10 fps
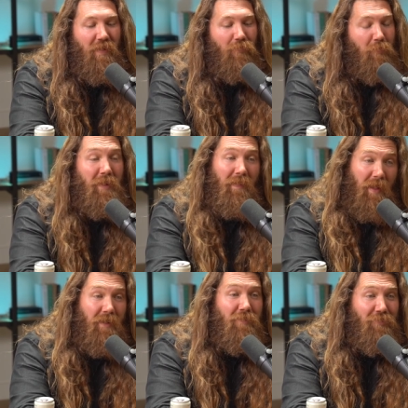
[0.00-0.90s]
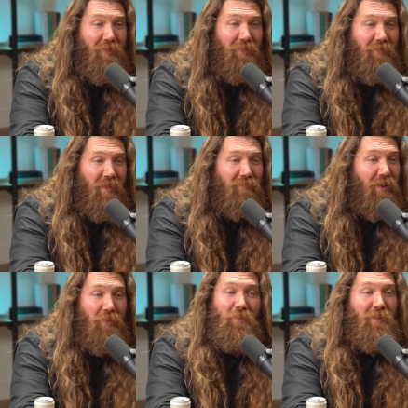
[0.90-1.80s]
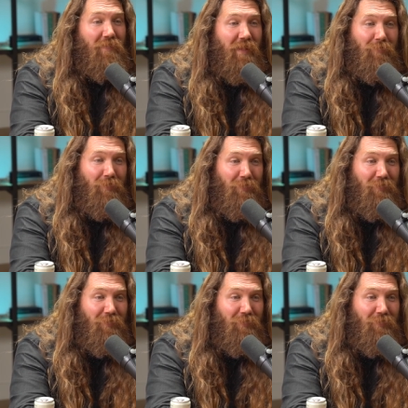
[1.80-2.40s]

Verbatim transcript: it would be a lot easier if i only did lobster